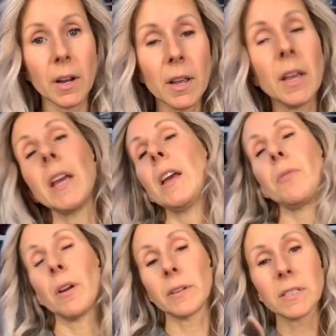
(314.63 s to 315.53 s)
If you ever
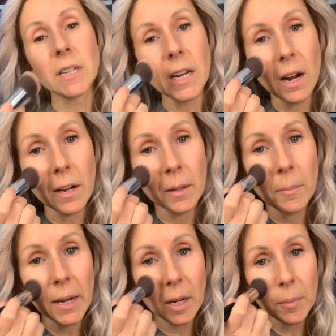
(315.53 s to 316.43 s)
see on the
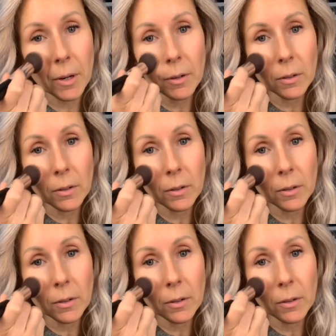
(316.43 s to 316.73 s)
Makeup Girls